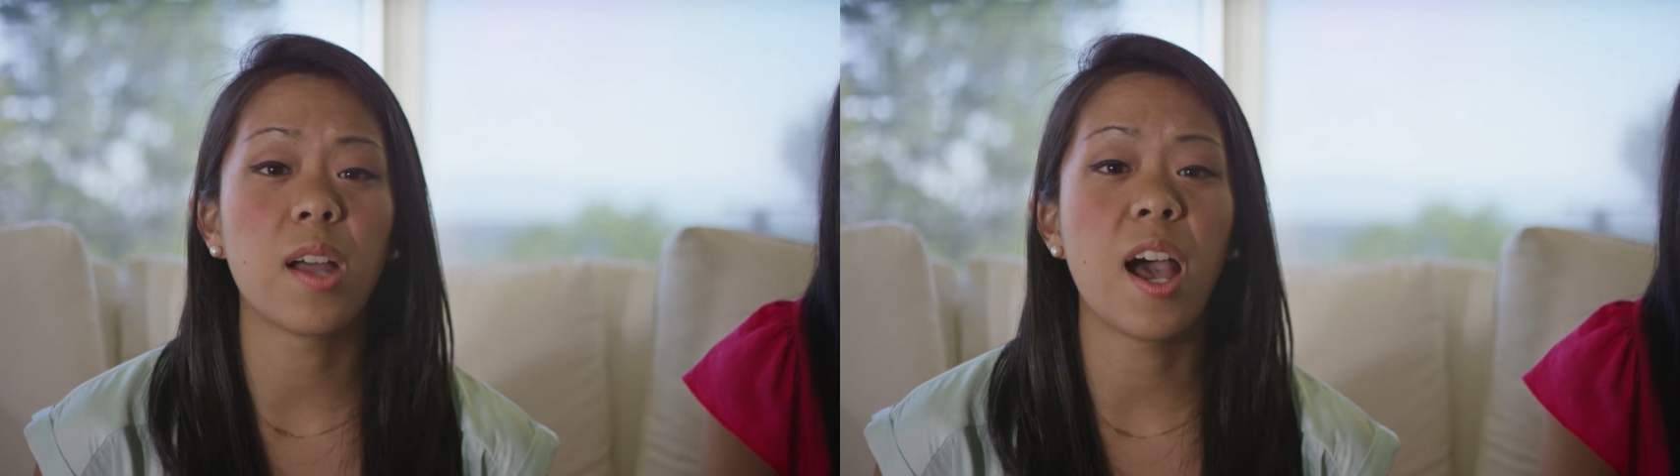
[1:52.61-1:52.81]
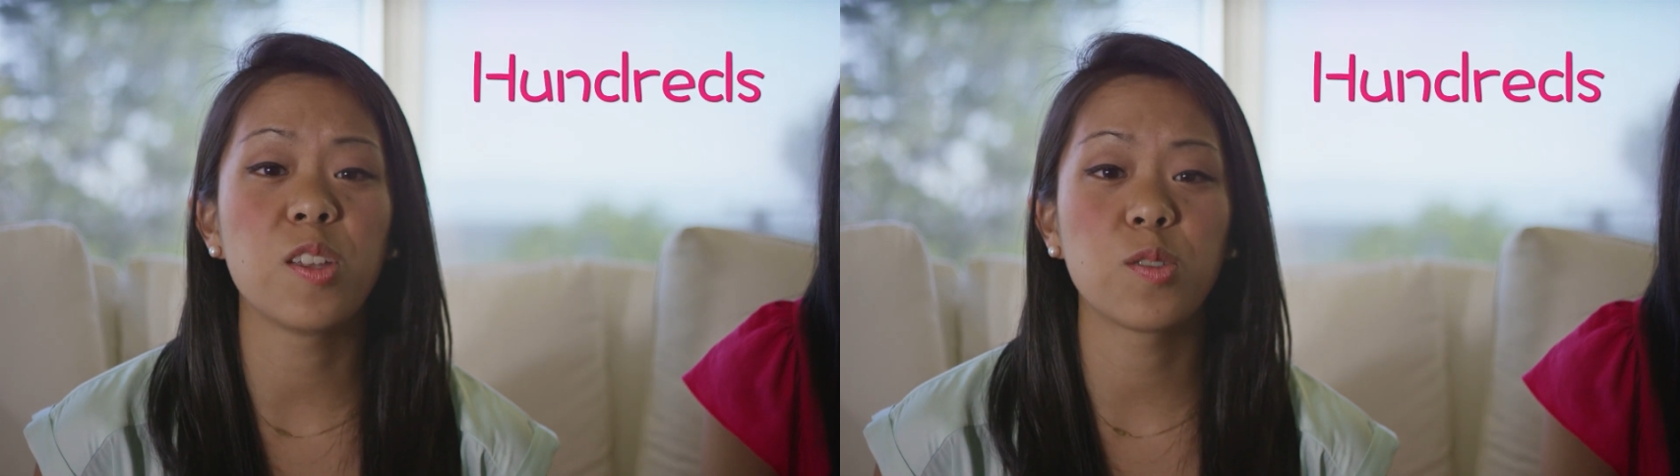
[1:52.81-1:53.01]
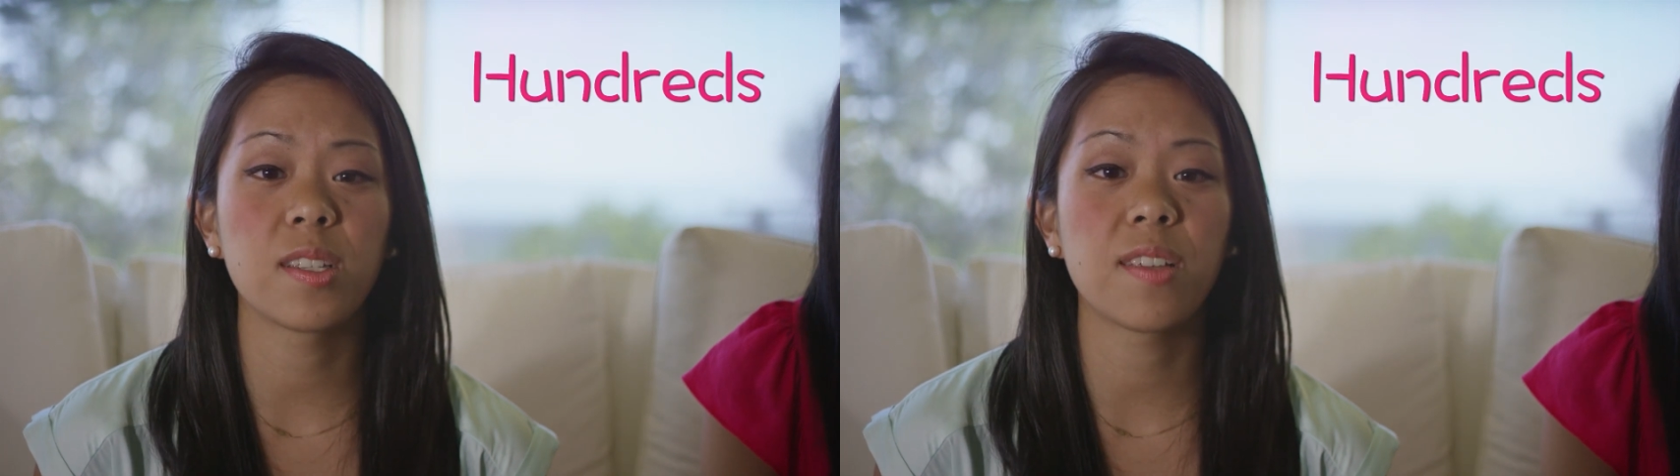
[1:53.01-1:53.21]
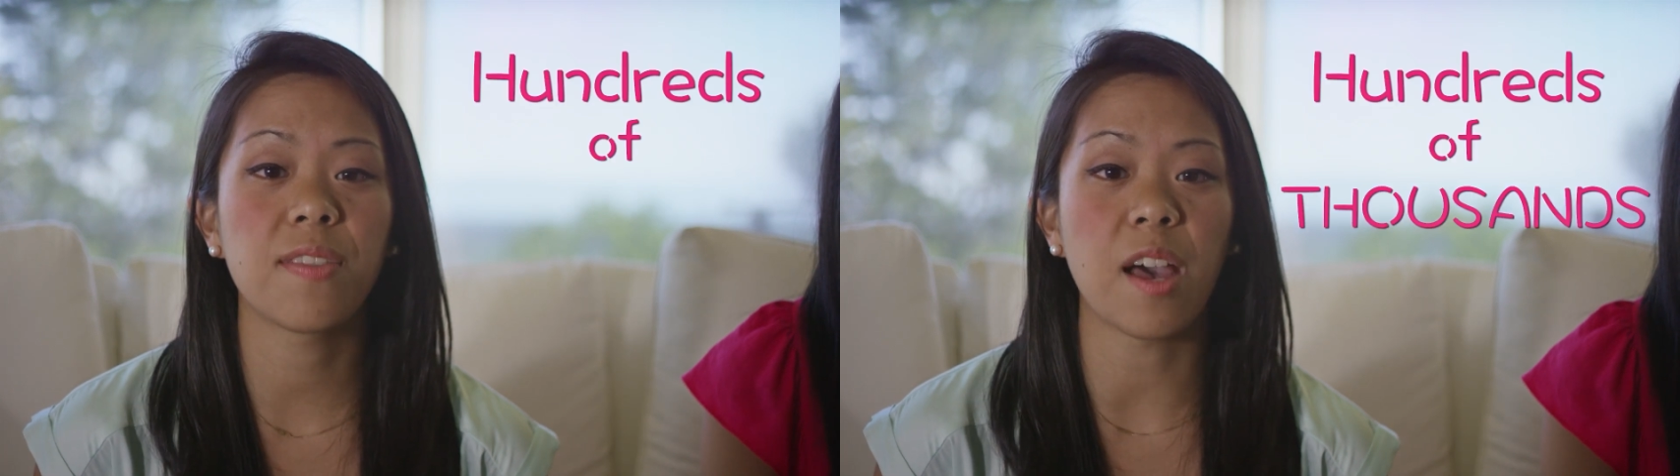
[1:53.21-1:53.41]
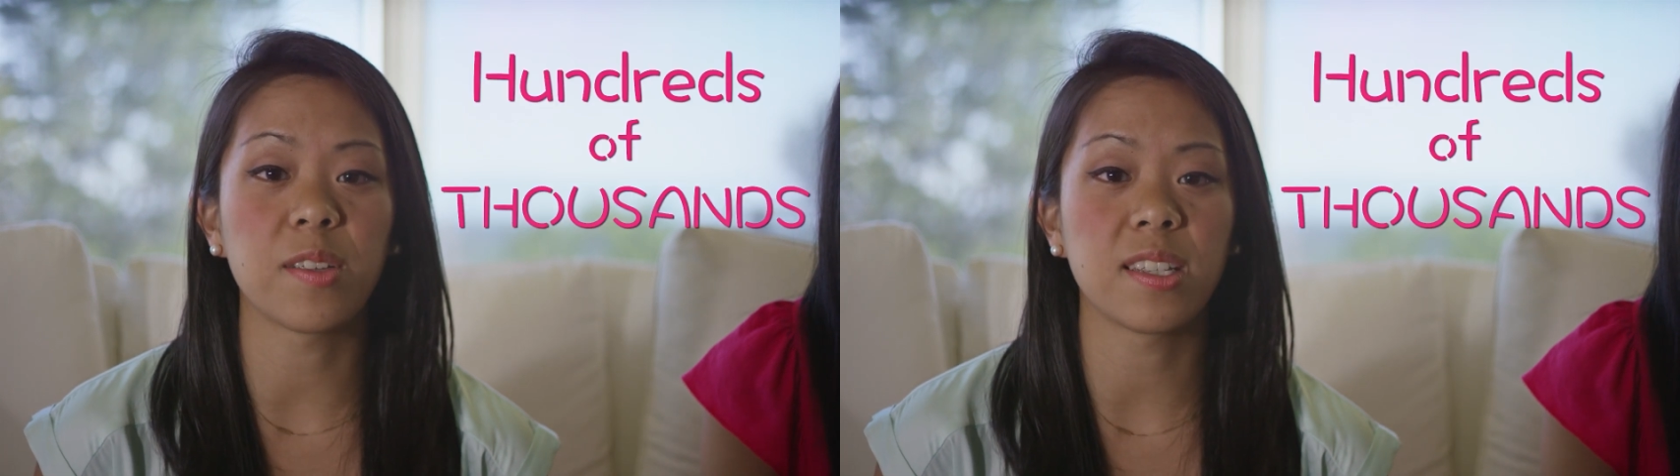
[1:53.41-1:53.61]
hundreds of
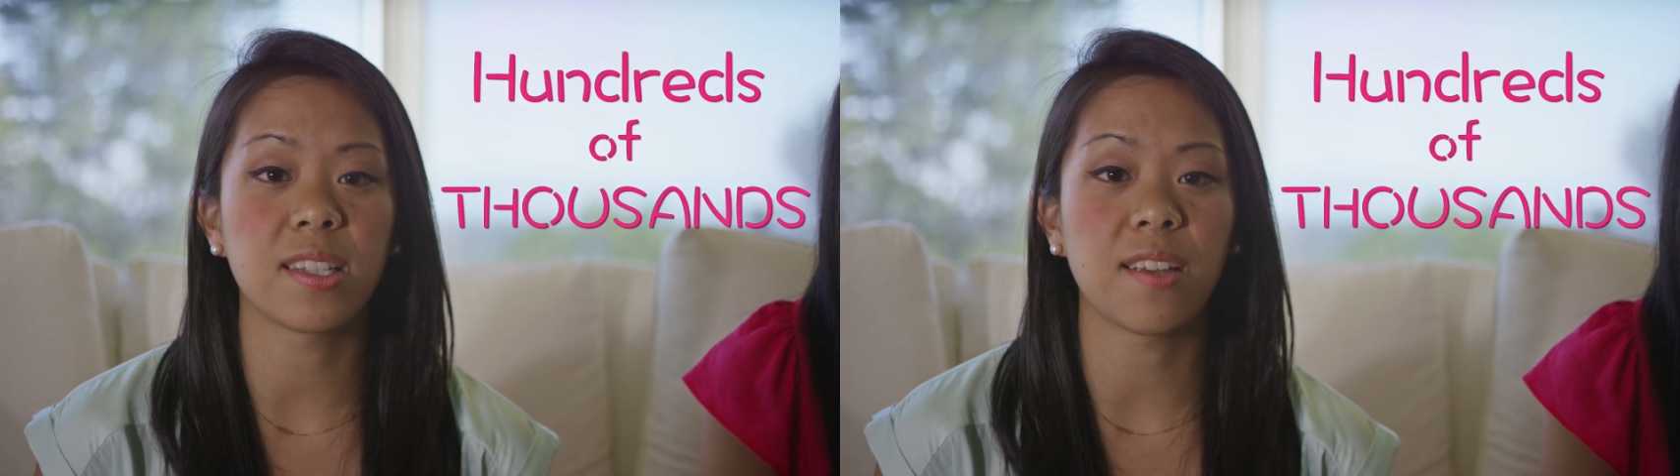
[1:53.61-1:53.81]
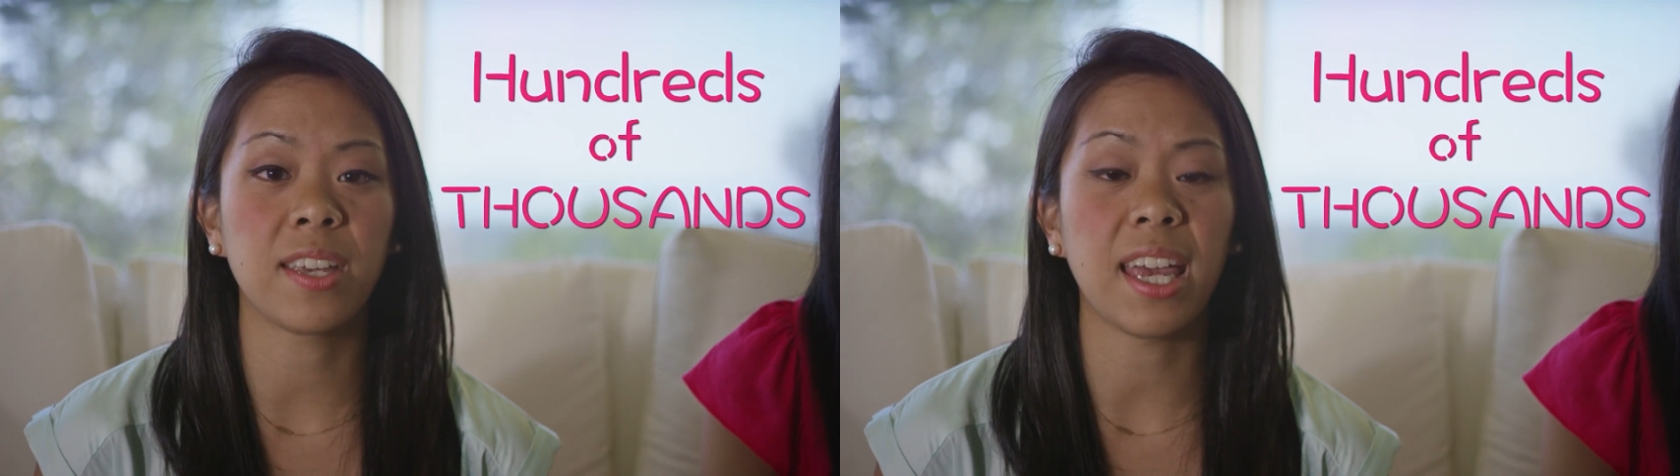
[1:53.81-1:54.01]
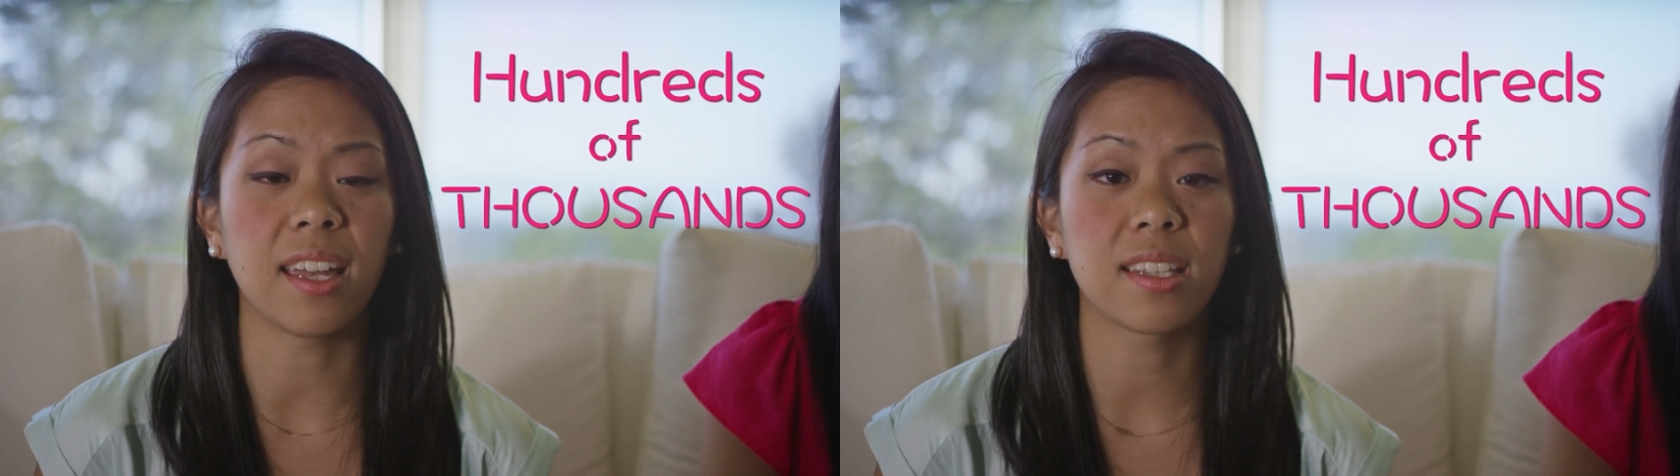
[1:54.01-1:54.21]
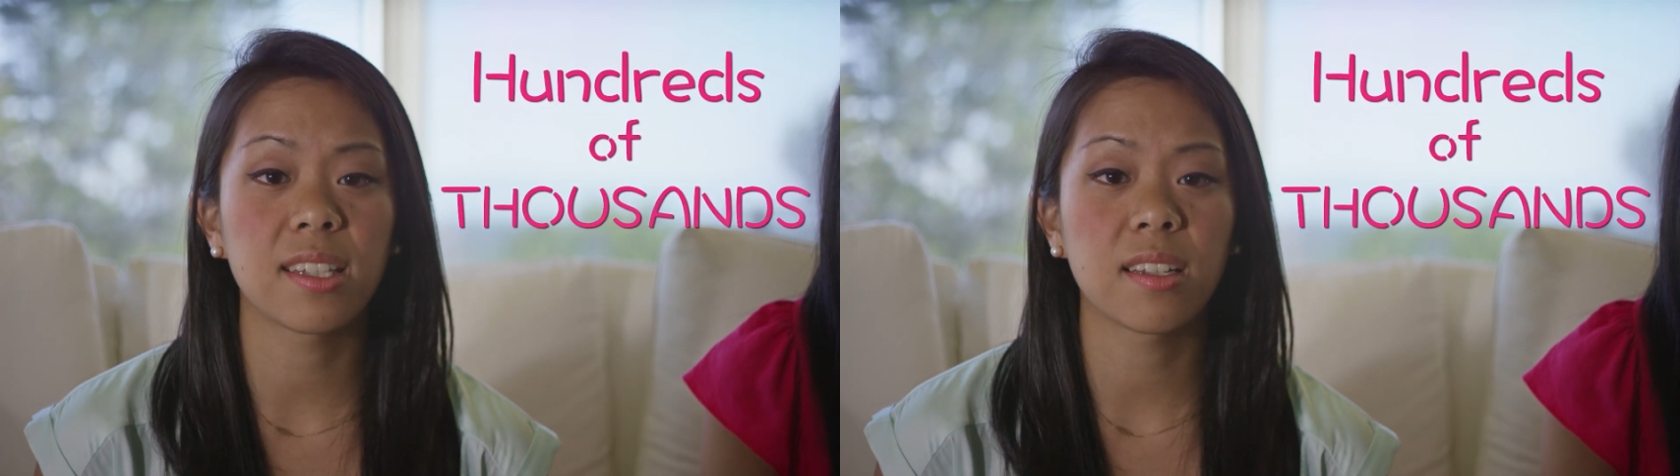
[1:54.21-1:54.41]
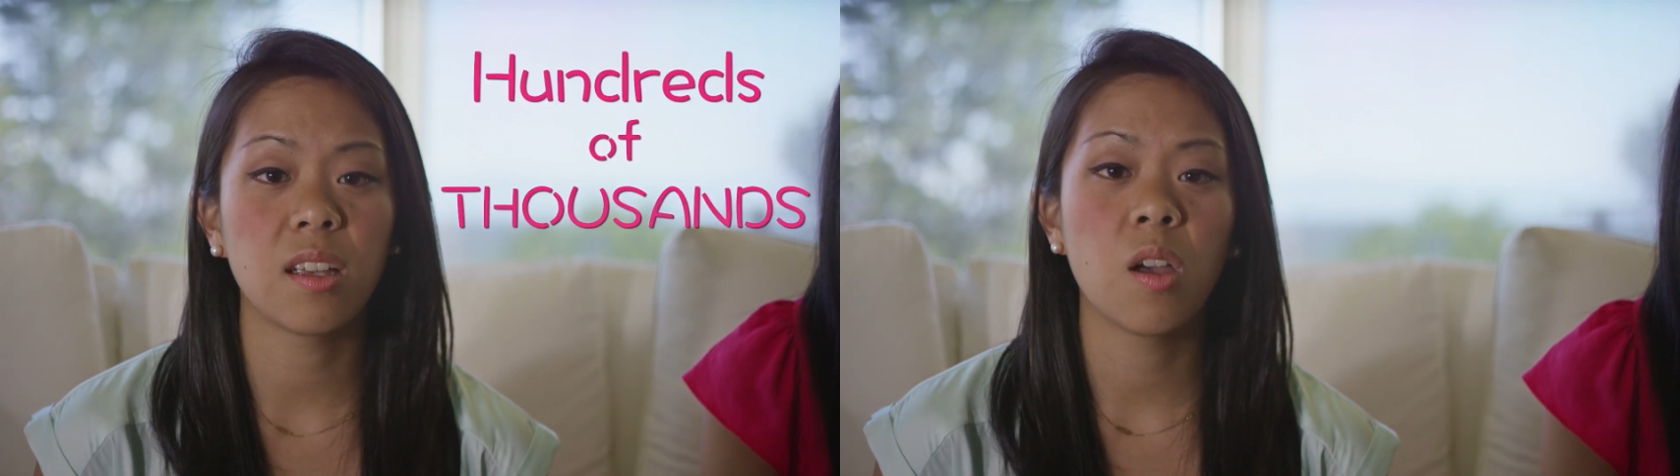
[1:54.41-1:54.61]
thousands of kits.